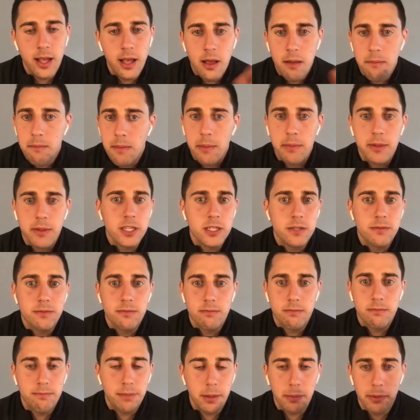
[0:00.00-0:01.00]
maybe there's
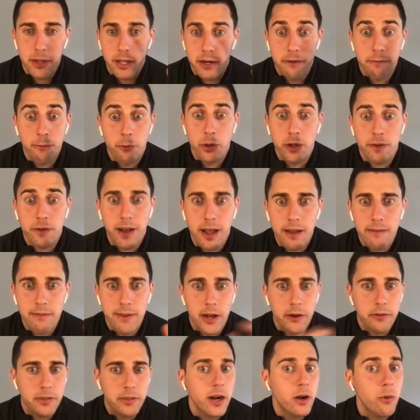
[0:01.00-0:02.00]
people that are 45
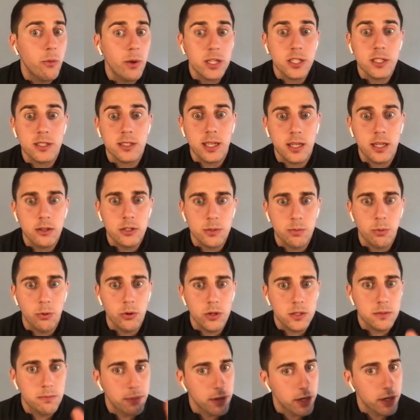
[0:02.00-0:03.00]
now and they don't watch a single
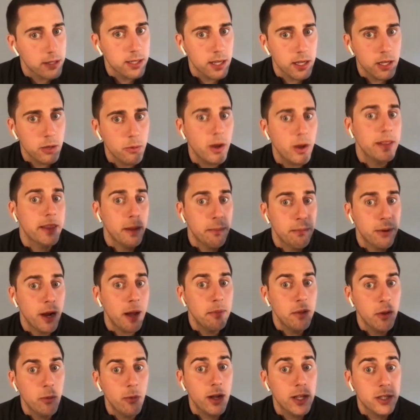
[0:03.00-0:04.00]
sports, but I'll tell you what, they
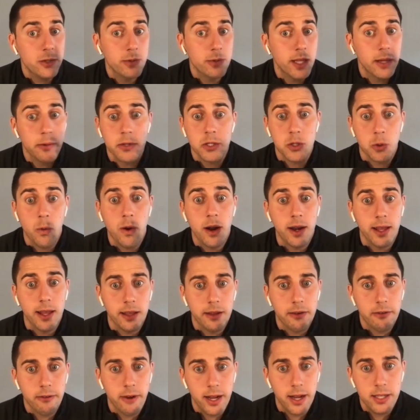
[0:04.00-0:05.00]
probably watched when they were 20,
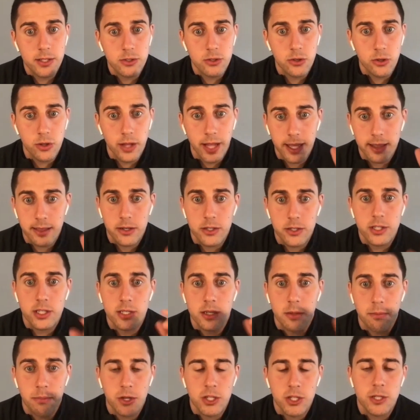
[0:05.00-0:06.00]
right? So, like, there's just
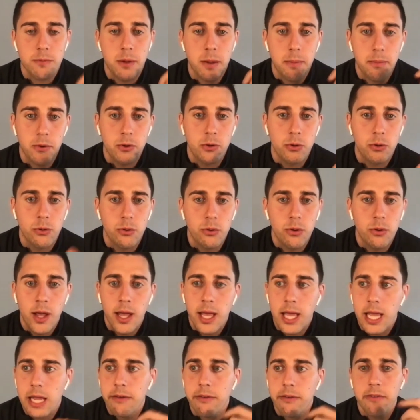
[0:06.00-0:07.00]
a bunch of people who,
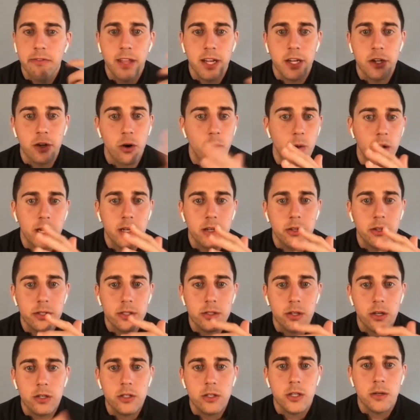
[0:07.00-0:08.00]
even if they don't want to do
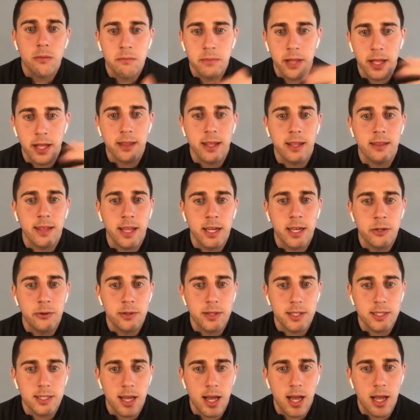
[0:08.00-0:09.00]
this long term, they think they do at
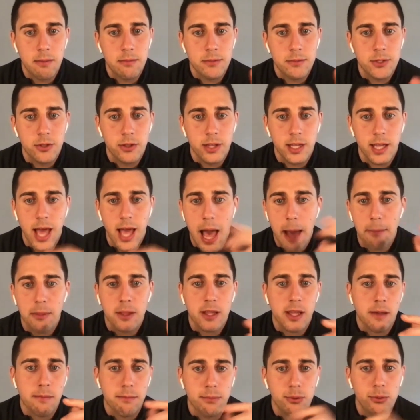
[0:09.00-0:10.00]
the time. So, the
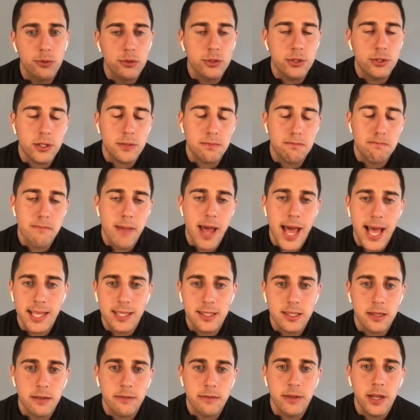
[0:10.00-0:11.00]
applicant pool is just
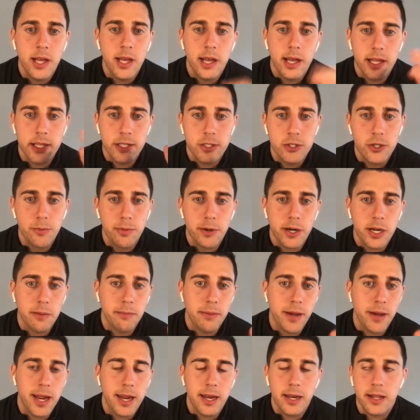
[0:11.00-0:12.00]
massive. It's super
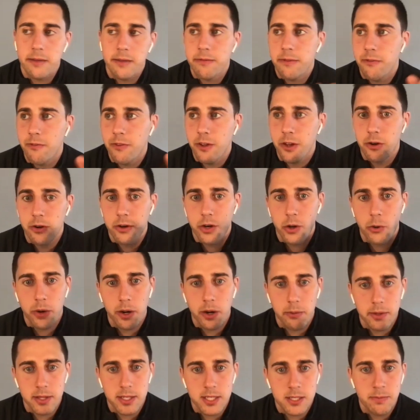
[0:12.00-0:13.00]
competitive. If you don't know
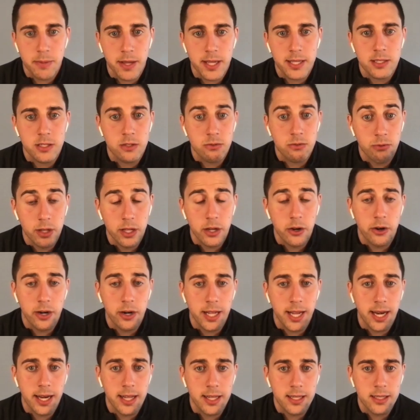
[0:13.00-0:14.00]
anyone in the space, it's really hard
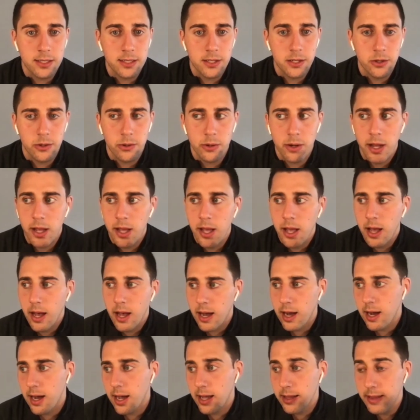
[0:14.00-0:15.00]
to get into.
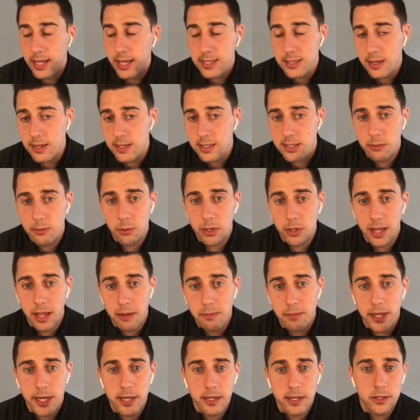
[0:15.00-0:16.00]
Uh, and that's honestly what
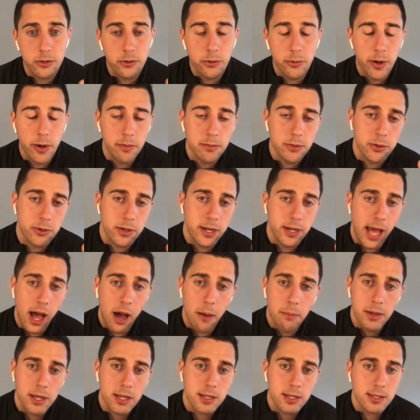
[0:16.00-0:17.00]
led me to doing what I'm doing
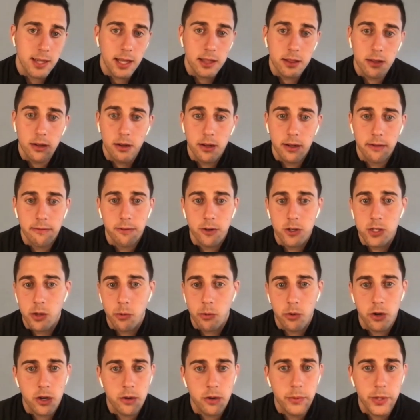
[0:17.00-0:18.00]
now because I thought at first I
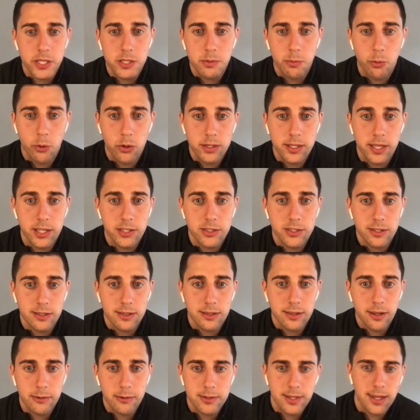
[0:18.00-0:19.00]
wanted to be a sports agent.
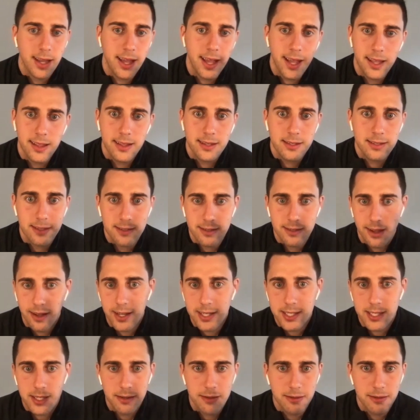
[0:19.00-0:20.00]
I was like, hey, this is
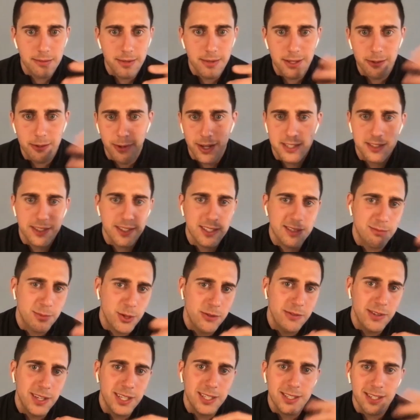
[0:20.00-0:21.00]
awesome. You watch these
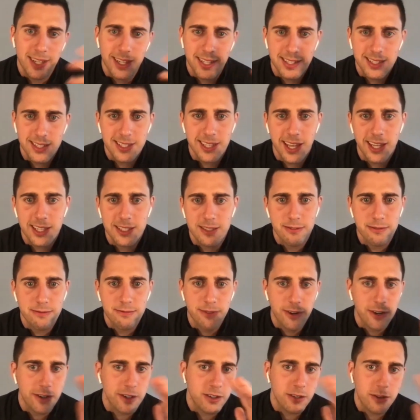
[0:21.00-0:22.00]
movies, you're like, these guys are
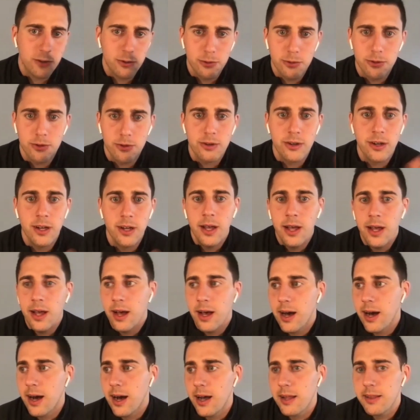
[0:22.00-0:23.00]
fucking cool.
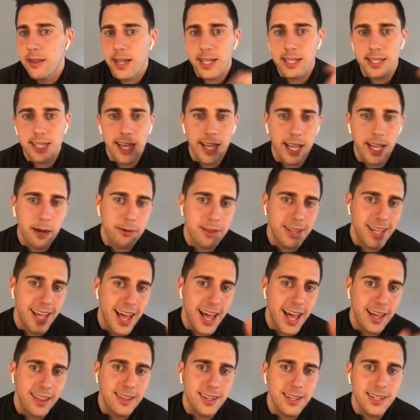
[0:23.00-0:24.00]
Uh, they get to hang out with the
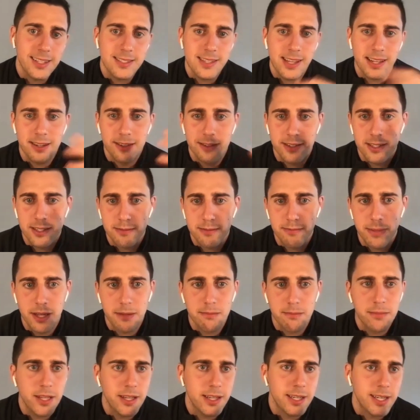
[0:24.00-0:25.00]
athletes. They do these
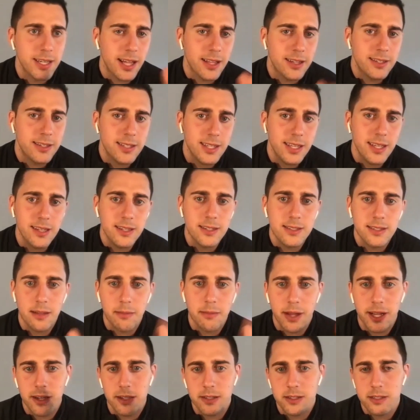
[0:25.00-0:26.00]
big million dollar deals. They
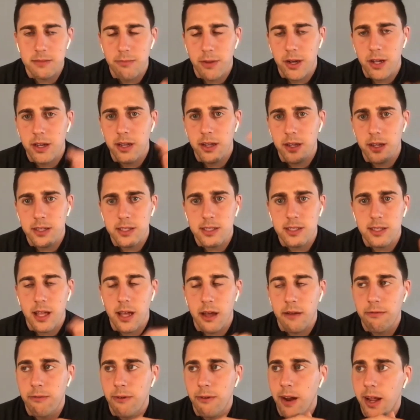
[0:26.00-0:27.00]
make all this money, all this
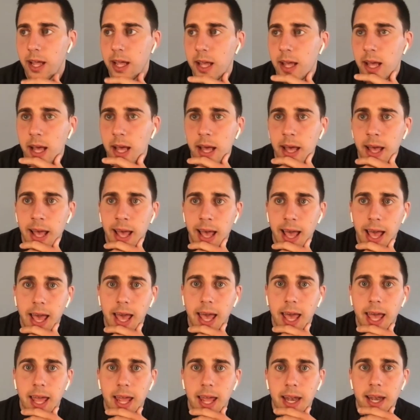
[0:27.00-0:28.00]
stuff, right?
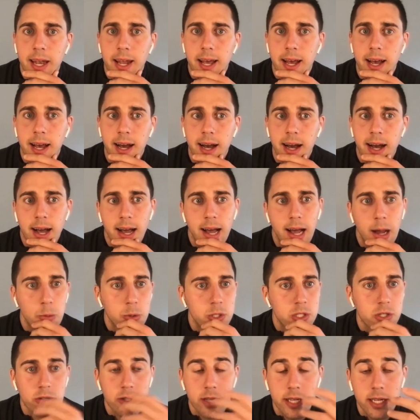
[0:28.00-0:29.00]
And uh, I
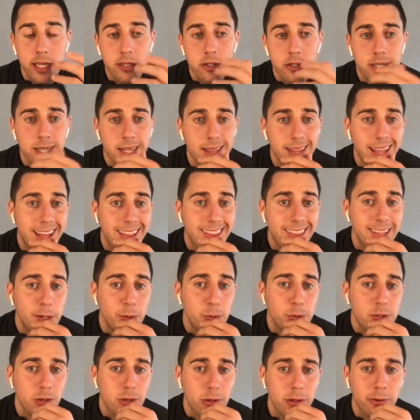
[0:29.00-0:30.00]
was certainly interested in that. And then
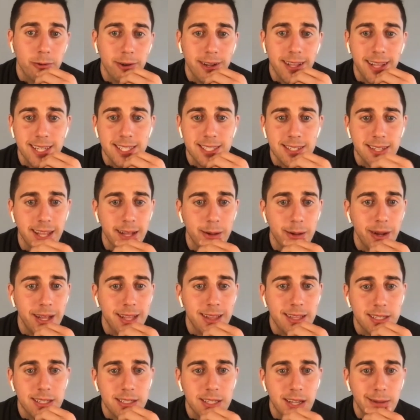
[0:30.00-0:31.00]
you slowly realize you're like,
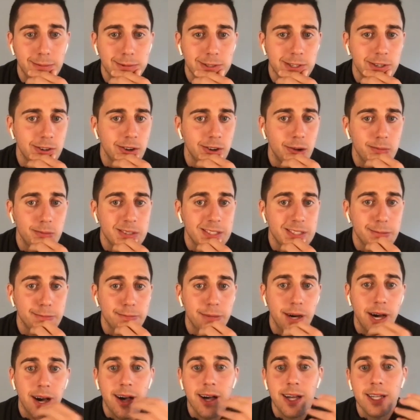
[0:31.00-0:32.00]
wait, these jobs are almost
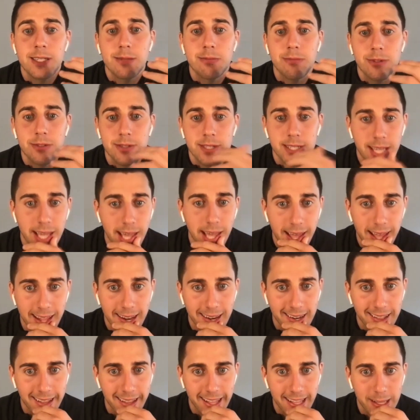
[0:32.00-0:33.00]
impossible to
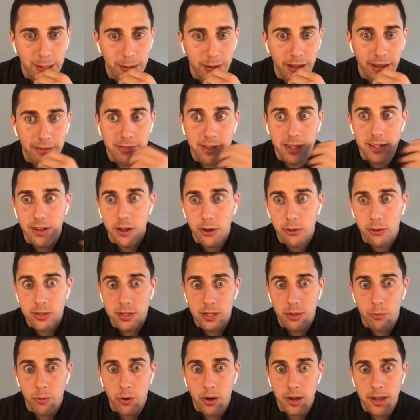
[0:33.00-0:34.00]
get. Like you have to know
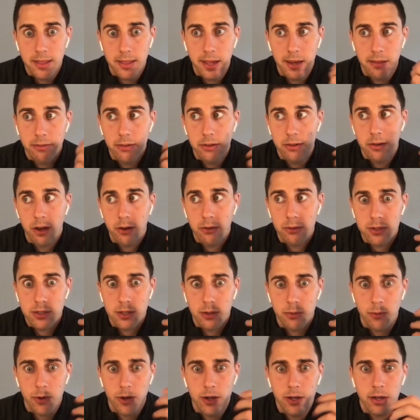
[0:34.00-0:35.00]
someone, and then if you know
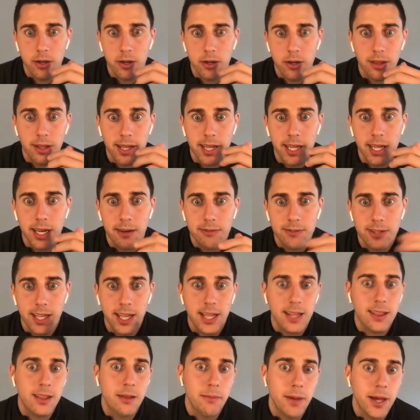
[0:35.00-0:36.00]
someone, you're lucky enough to
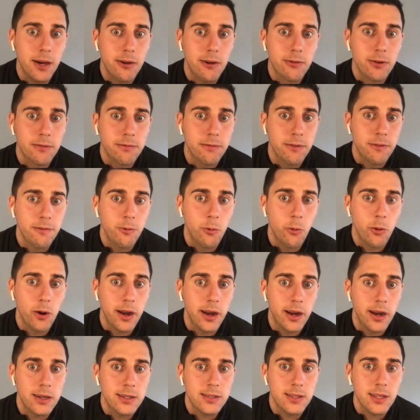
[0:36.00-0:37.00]
get in the mailroom for four
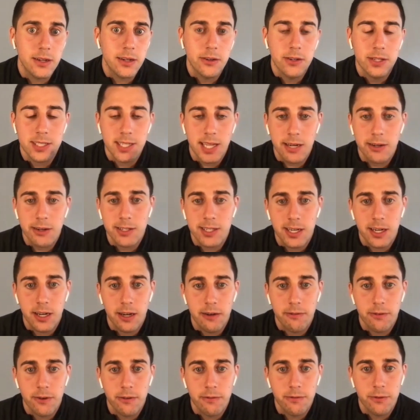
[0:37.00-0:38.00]
years, and you're a secretary
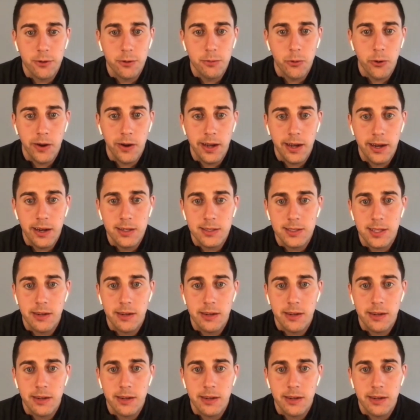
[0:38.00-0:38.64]
for a few more years, and